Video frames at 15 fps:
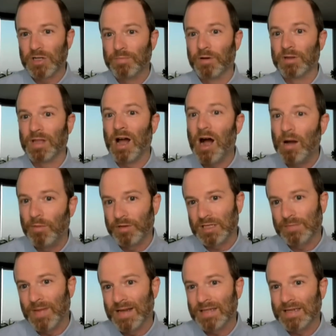put the Hubble
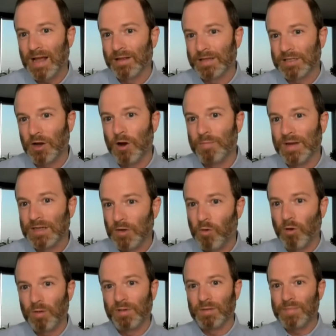Space Telescope into
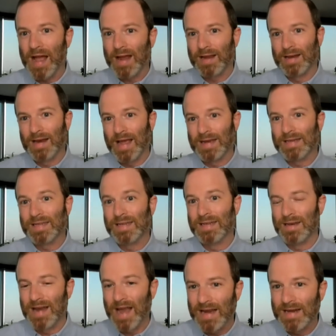orbit back in
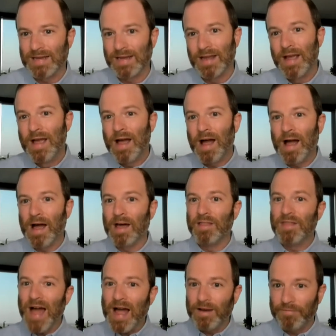1990.
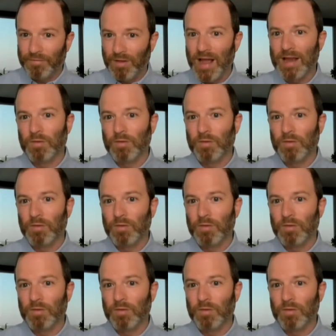that flight